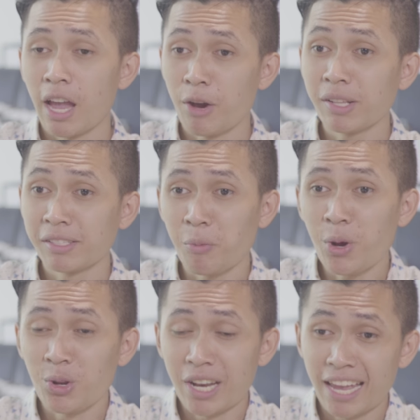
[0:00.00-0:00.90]
I read somewhere
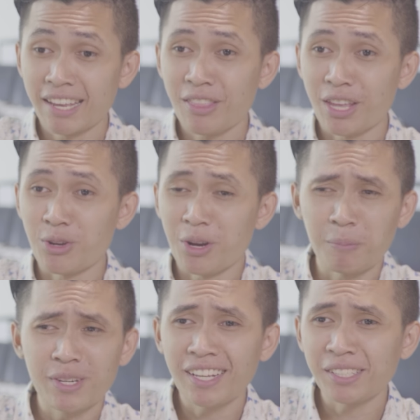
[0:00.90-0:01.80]
online that your company
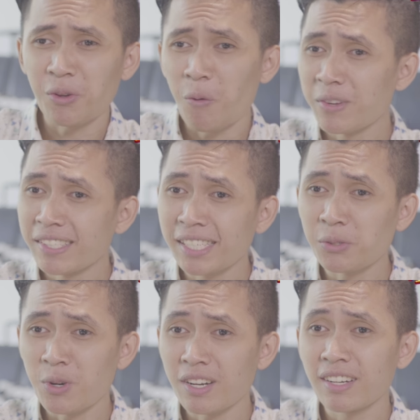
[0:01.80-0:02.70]
does overseas
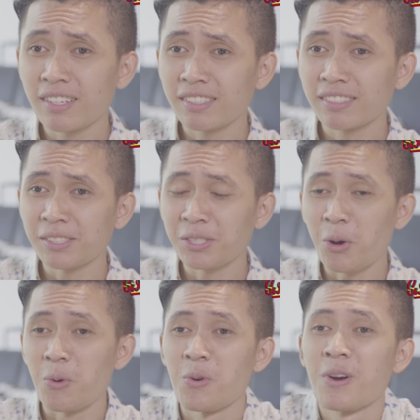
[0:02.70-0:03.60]
work,
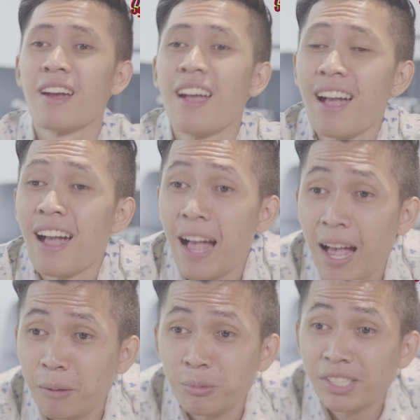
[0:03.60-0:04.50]
so
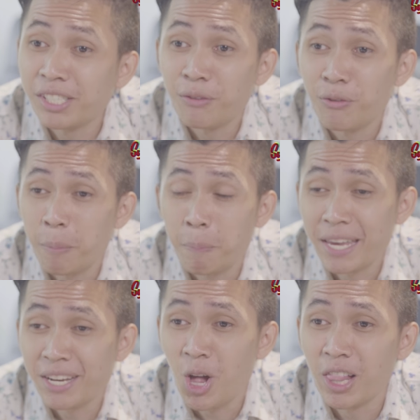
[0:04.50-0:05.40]
I'm just here for the paid
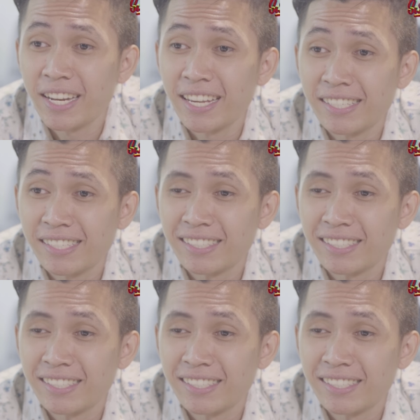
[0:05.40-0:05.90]
holidays.